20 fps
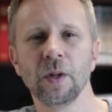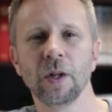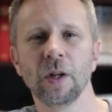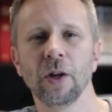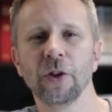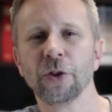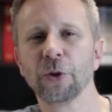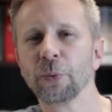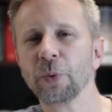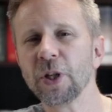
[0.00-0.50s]

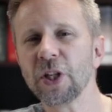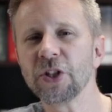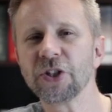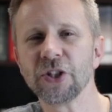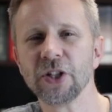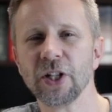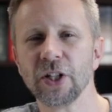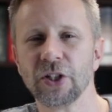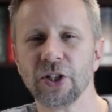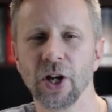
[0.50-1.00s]
The
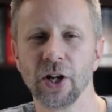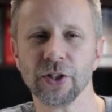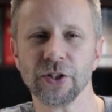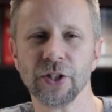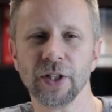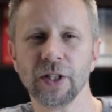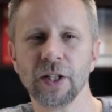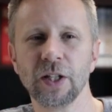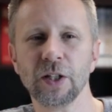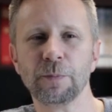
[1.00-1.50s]
reason it
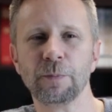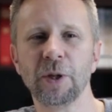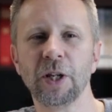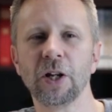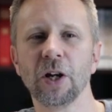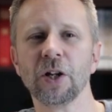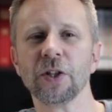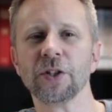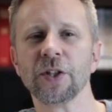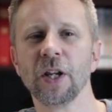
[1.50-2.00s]
doesn't is
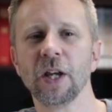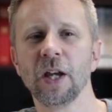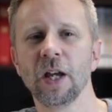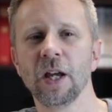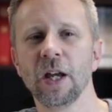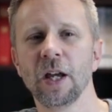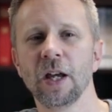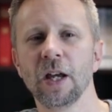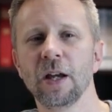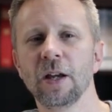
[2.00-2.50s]
because
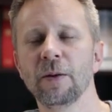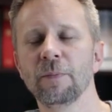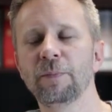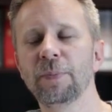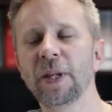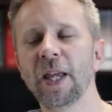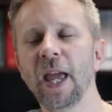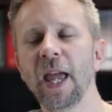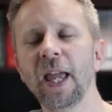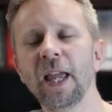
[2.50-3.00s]

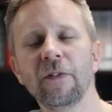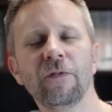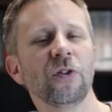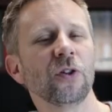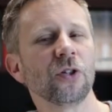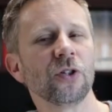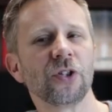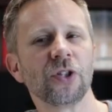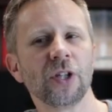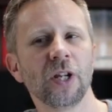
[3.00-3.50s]

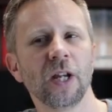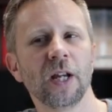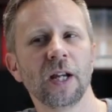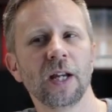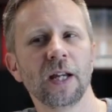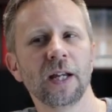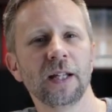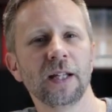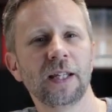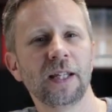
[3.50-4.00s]
behaviors
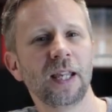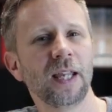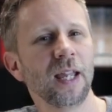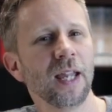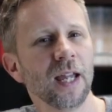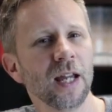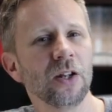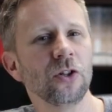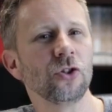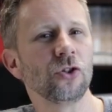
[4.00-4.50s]

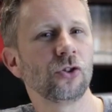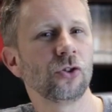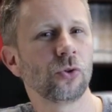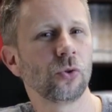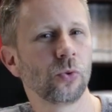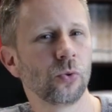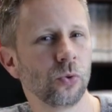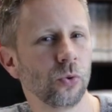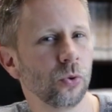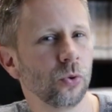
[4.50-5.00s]
can't
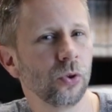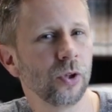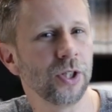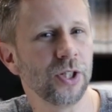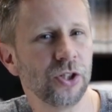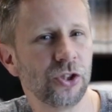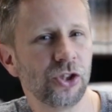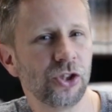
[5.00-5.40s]
truly